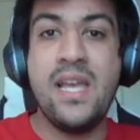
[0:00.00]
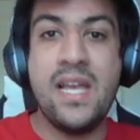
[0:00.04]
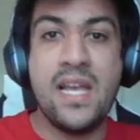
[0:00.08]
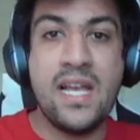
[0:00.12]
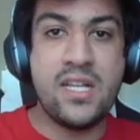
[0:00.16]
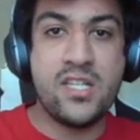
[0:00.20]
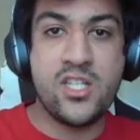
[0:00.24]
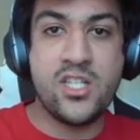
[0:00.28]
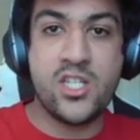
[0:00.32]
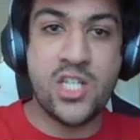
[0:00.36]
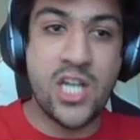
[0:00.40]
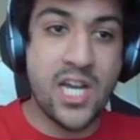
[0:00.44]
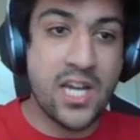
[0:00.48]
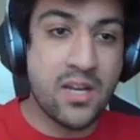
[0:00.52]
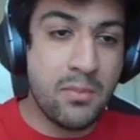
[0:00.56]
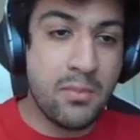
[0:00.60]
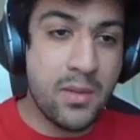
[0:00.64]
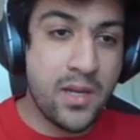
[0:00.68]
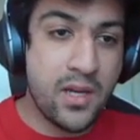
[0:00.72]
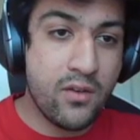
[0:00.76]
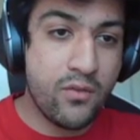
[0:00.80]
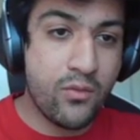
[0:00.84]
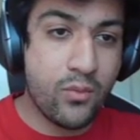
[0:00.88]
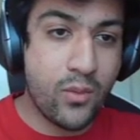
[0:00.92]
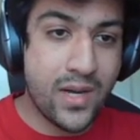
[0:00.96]
It's
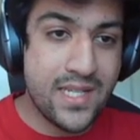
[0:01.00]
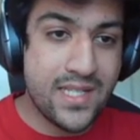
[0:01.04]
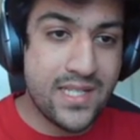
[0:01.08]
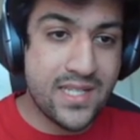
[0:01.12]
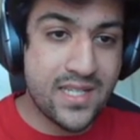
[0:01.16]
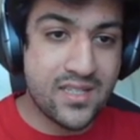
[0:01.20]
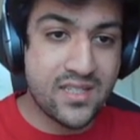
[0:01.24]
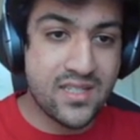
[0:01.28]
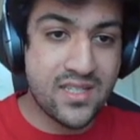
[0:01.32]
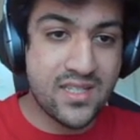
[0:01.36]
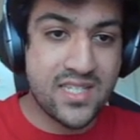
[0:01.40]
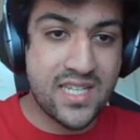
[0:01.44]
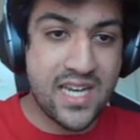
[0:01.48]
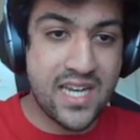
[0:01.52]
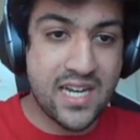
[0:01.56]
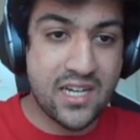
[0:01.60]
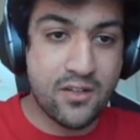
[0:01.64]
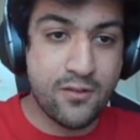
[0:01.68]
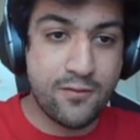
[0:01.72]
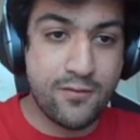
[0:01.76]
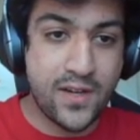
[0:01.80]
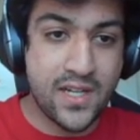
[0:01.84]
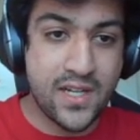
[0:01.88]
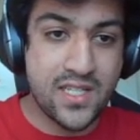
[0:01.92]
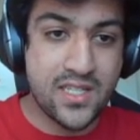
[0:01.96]
checkmate if white doesn't
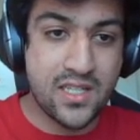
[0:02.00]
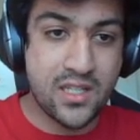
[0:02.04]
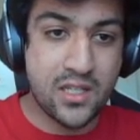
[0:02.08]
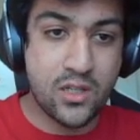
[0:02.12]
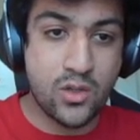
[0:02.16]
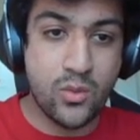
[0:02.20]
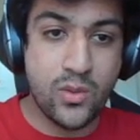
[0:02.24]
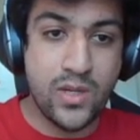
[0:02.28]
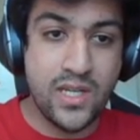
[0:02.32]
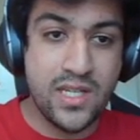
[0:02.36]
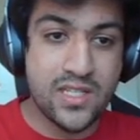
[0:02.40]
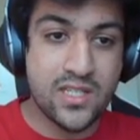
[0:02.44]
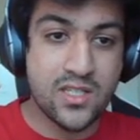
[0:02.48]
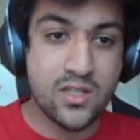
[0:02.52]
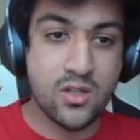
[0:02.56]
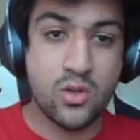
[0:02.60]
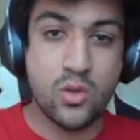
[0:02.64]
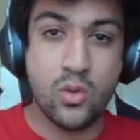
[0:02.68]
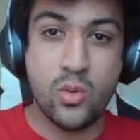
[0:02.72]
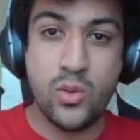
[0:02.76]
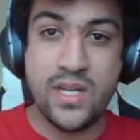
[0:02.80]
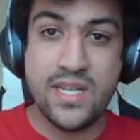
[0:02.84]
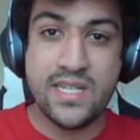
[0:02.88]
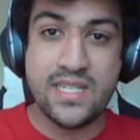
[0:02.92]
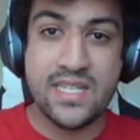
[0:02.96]
sacrifice the queen, so
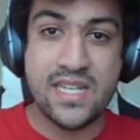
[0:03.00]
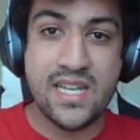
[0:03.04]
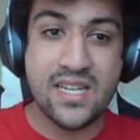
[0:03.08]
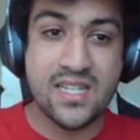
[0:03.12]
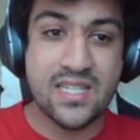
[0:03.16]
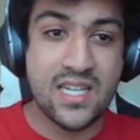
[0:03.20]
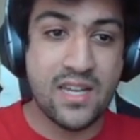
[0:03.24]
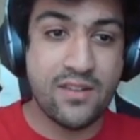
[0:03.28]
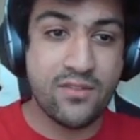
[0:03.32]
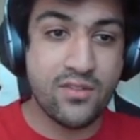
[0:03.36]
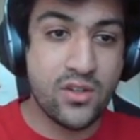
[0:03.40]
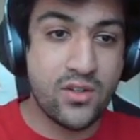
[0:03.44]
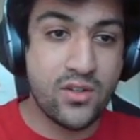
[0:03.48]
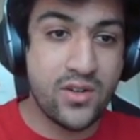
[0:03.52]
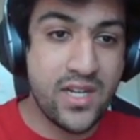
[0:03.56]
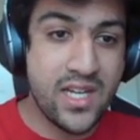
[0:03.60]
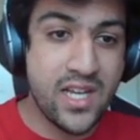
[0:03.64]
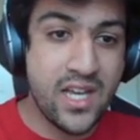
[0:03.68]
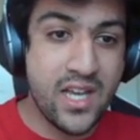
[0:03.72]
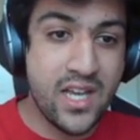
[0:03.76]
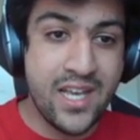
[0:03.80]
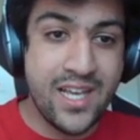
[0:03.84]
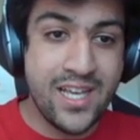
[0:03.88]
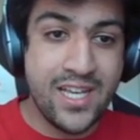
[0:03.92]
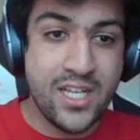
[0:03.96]
queen takes
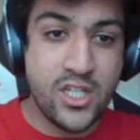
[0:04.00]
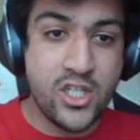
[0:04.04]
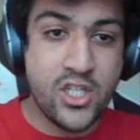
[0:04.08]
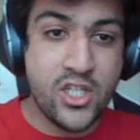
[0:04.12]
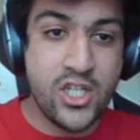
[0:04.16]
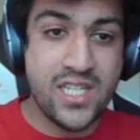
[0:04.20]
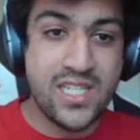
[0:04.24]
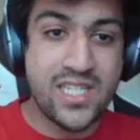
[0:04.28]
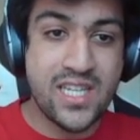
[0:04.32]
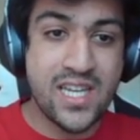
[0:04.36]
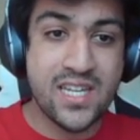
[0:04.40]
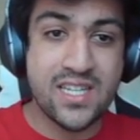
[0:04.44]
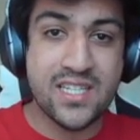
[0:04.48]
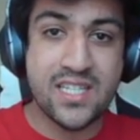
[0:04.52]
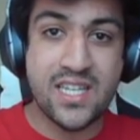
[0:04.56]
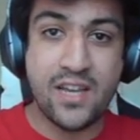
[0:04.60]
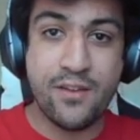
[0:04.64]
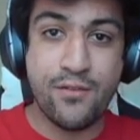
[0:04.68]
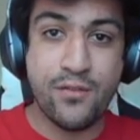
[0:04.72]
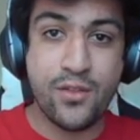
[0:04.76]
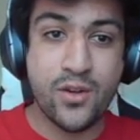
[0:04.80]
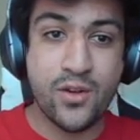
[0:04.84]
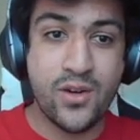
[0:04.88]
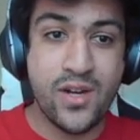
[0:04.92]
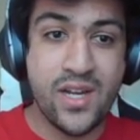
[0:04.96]
f3, g takes
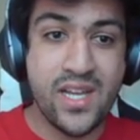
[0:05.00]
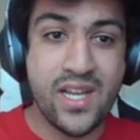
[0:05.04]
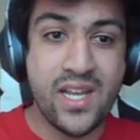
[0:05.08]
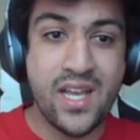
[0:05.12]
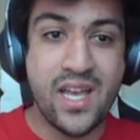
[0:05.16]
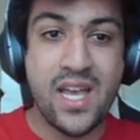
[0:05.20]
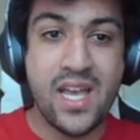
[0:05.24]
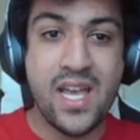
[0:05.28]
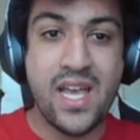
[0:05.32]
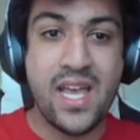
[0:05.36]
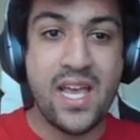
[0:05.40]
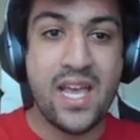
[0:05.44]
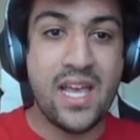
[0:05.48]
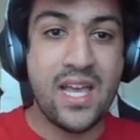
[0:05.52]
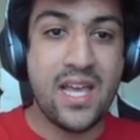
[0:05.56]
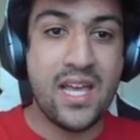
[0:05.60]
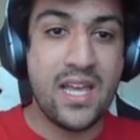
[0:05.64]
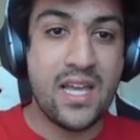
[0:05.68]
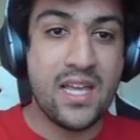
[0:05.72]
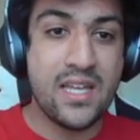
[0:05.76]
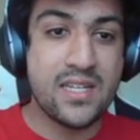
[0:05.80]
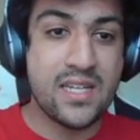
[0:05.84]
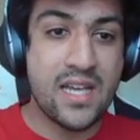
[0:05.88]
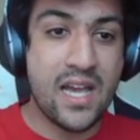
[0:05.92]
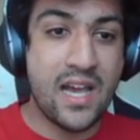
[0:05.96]
f3,
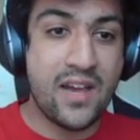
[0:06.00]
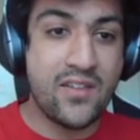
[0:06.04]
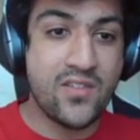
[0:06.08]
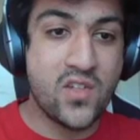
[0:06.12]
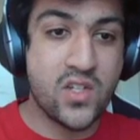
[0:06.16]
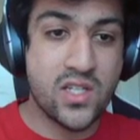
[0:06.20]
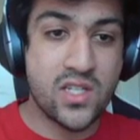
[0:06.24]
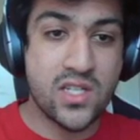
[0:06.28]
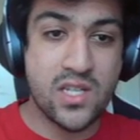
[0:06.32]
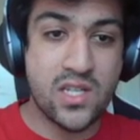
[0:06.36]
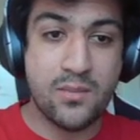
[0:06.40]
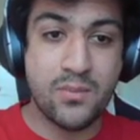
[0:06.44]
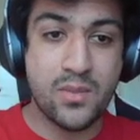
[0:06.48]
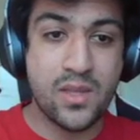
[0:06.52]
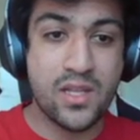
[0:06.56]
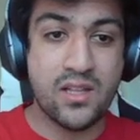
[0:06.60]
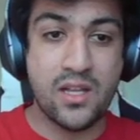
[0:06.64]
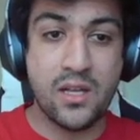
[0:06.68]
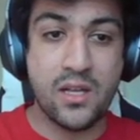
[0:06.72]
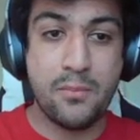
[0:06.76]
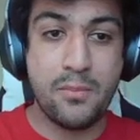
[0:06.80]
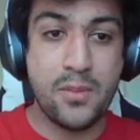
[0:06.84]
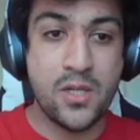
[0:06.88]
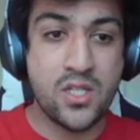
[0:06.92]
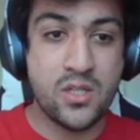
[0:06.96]
and after something
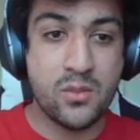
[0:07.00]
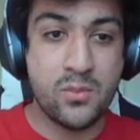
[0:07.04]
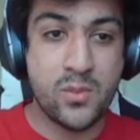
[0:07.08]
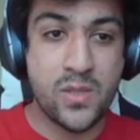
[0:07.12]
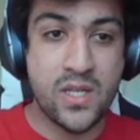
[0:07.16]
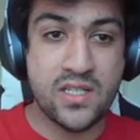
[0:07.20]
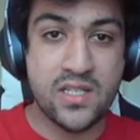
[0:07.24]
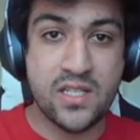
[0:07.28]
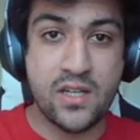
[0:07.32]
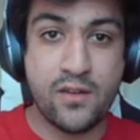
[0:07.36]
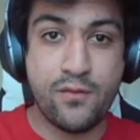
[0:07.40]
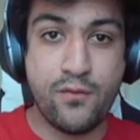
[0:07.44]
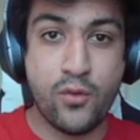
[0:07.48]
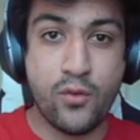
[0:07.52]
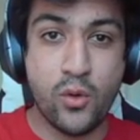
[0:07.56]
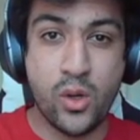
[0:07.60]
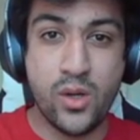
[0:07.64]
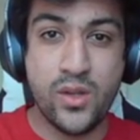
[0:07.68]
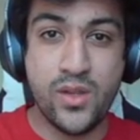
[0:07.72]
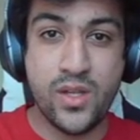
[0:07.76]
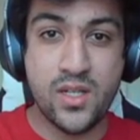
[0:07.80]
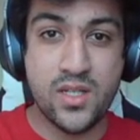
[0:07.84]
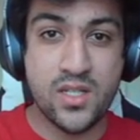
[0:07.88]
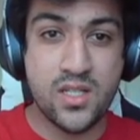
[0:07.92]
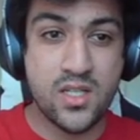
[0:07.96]
like bishop takes
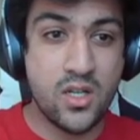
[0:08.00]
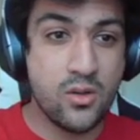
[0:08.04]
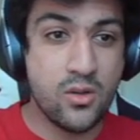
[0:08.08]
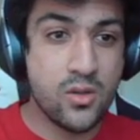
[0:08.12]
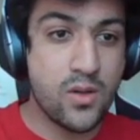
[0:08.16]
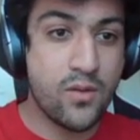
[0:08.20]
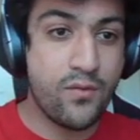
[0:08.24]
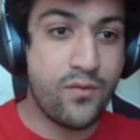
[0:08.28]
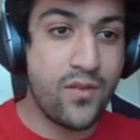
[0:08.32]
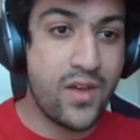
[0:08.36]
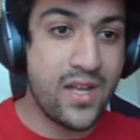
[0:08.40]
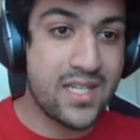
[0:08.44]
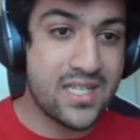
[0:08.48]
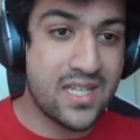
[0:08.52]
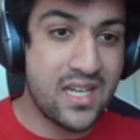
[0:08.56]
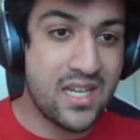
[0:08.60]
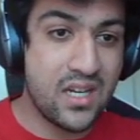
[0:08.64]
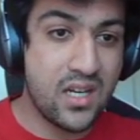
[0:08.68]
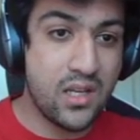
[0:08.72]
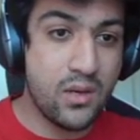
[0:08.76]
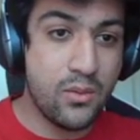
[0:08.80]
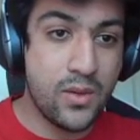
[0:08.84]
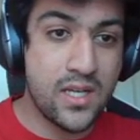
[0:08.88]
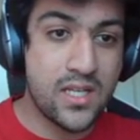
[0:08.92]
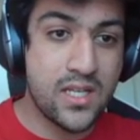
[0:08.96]
f4, there's no defense
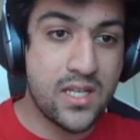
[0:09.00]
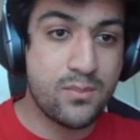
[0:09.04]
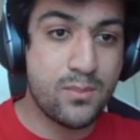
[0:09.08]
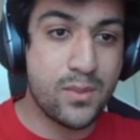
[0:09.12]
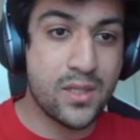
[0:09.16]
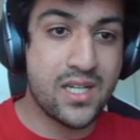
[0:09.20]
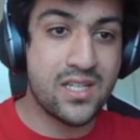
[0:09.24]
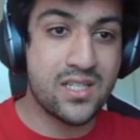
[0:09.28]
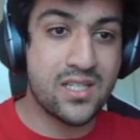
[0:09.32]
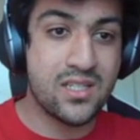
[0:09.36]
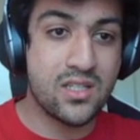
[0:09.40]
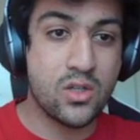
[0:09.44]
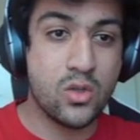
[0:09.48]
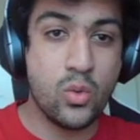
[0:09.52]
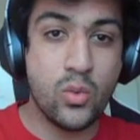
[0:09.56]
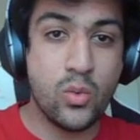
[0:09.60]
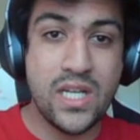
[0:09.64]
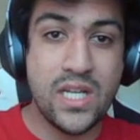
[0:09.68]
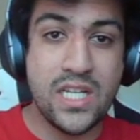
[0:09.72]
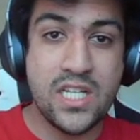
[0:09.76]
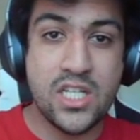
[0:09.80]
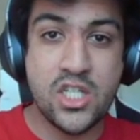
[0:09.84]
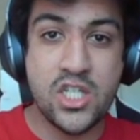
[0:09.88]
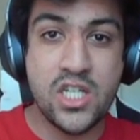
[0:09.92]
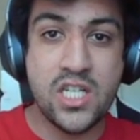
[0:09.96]
anyways because
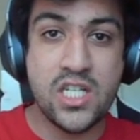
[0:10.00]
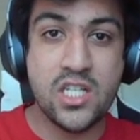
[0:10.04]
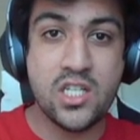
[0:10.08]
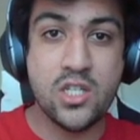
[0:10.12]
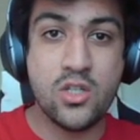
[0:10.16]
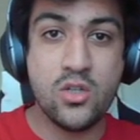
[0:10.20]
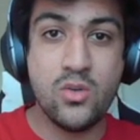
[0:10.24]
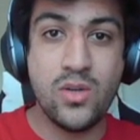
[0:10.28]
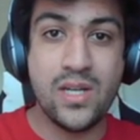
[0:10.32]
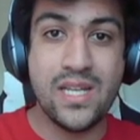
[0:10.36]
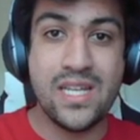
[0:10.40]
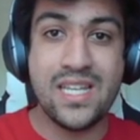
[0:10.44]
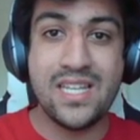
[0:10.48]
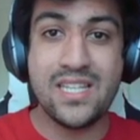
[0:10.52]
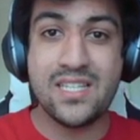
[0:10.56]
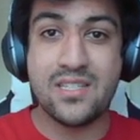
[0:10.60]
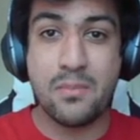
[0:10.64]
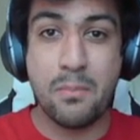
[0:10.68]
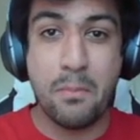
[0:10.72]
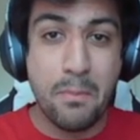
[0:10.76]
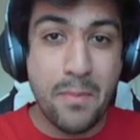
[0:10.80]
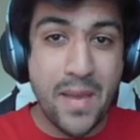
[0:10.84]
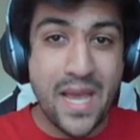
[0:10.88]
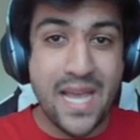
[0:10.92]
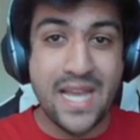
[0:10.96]
queen g2 is
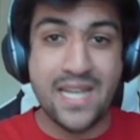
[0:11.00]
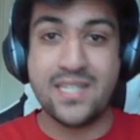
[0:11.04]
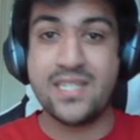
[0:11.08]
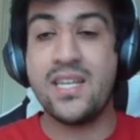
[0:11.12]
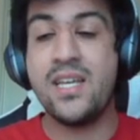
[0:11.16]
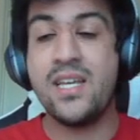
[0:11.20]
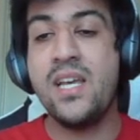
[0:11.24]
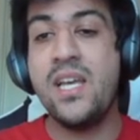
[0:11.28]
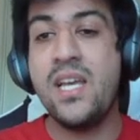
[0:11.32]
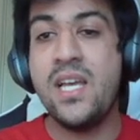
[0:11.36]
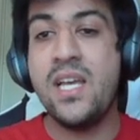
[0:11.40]
mate.